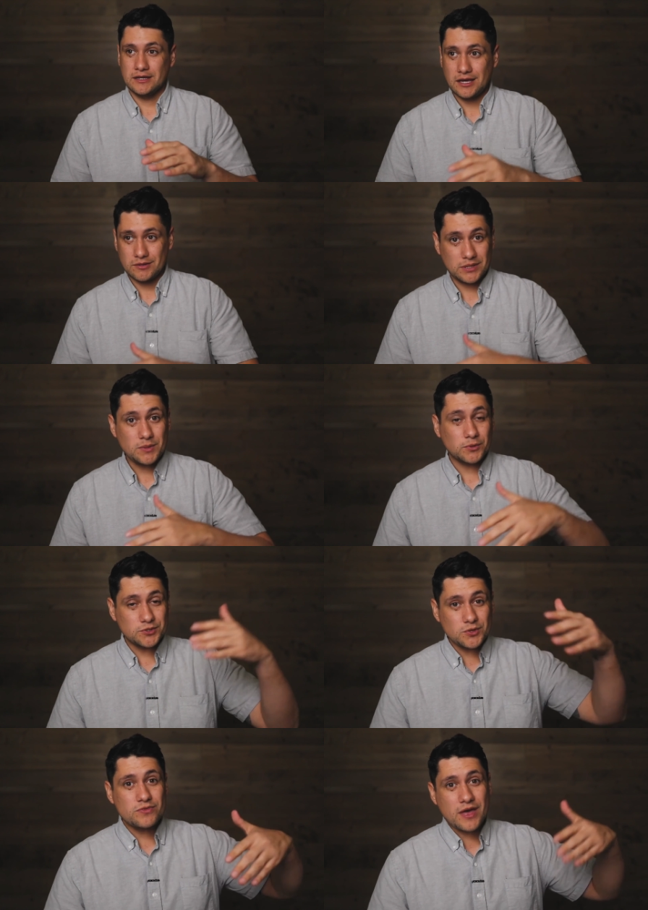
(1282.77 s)
Again, people
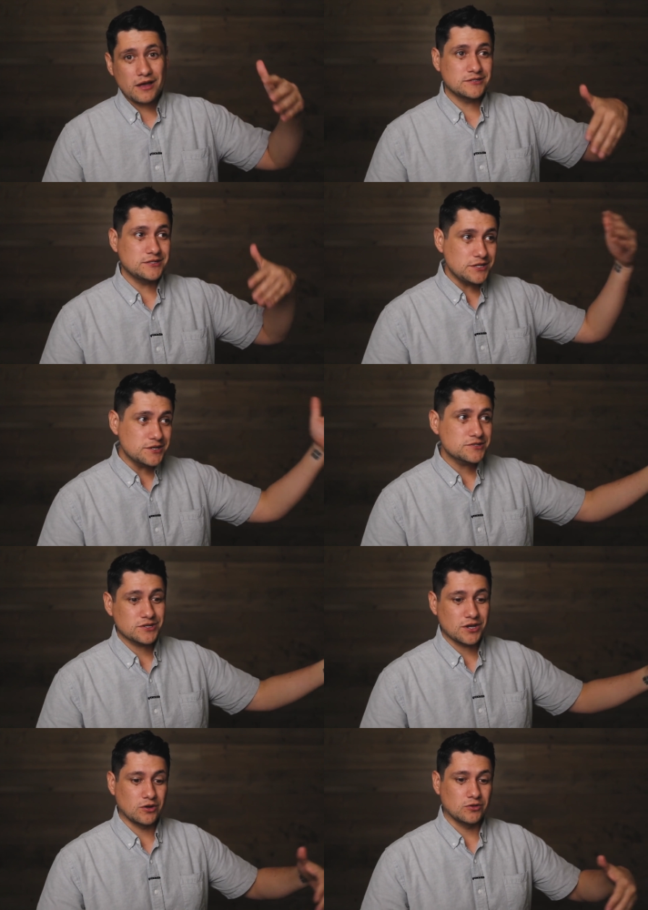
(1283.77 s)
2,000 years
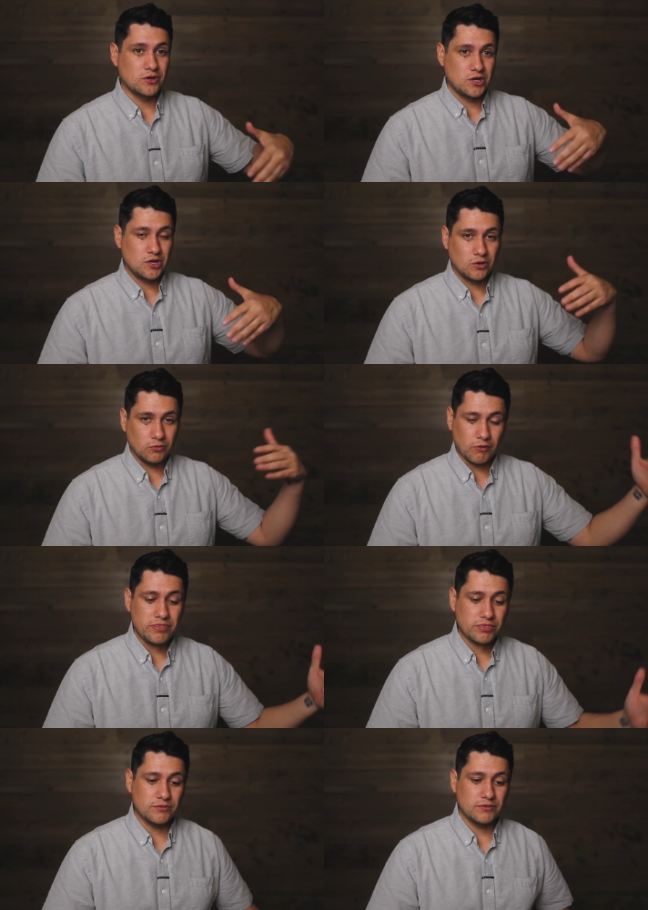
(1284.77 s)
ago
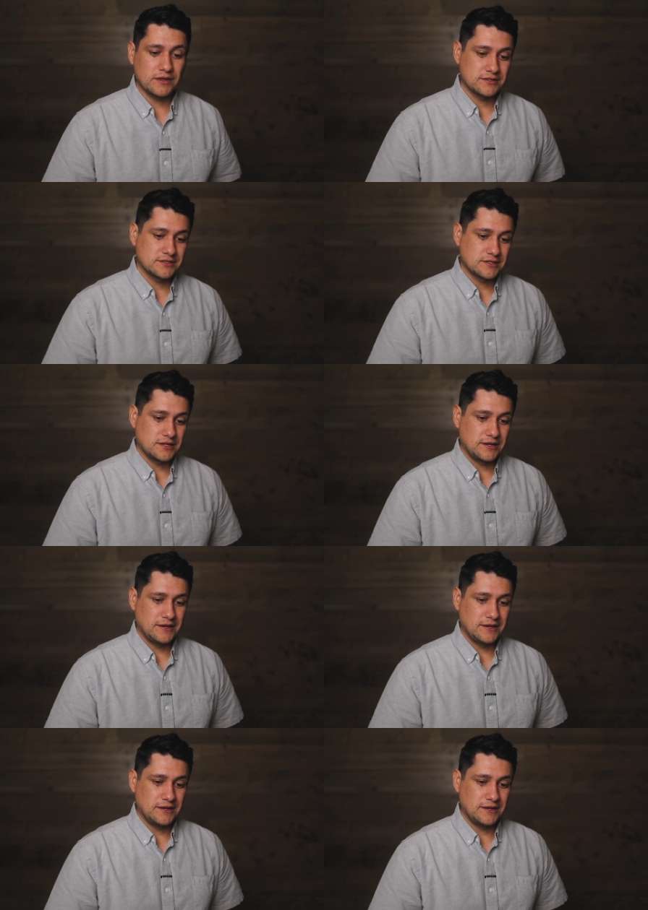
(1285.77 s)
went through this.